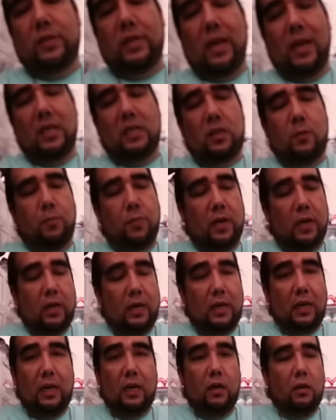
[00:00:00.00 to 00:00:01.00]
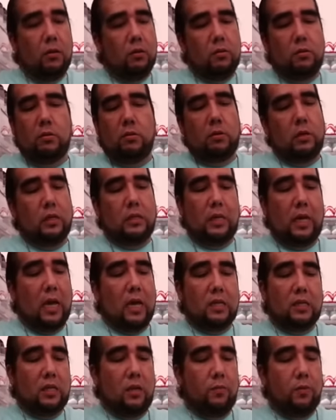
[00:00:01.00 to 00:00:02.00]
say it's a P E, it's a
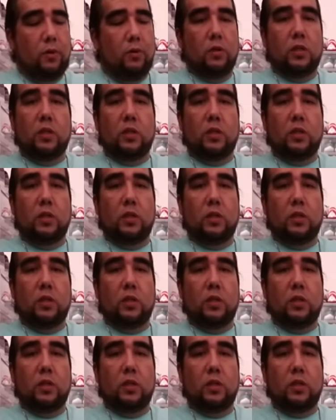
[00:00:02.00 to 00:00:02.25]
S M U